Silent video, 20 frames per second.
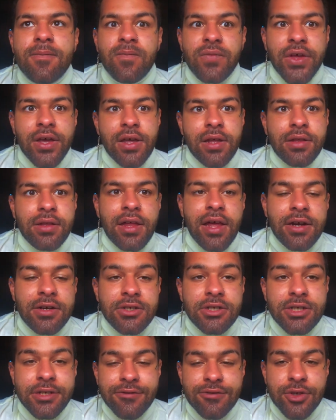like a lot of
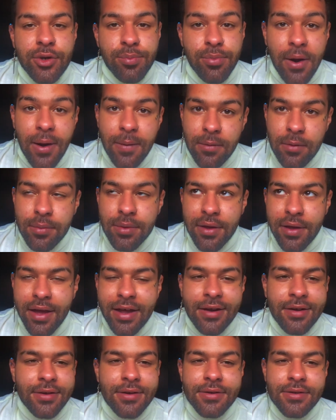shifts are probably, I
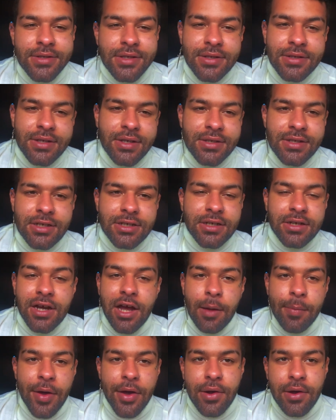don't know, it sounds like such a
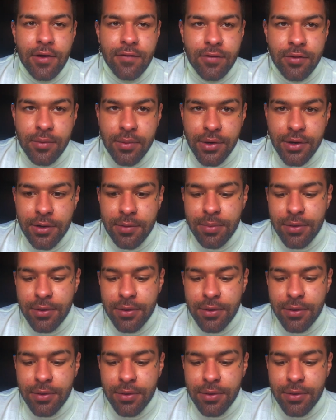cop-out of a word,